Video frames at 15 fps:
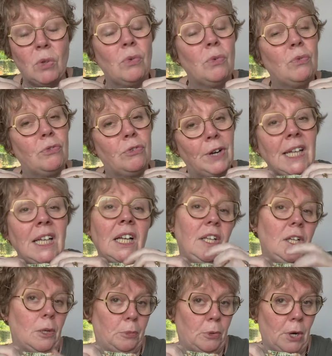
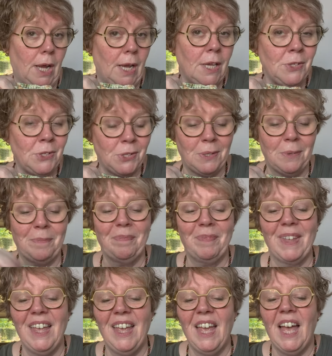friendlier priced,
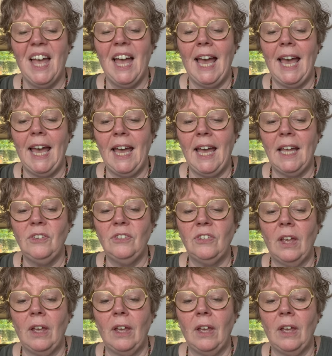and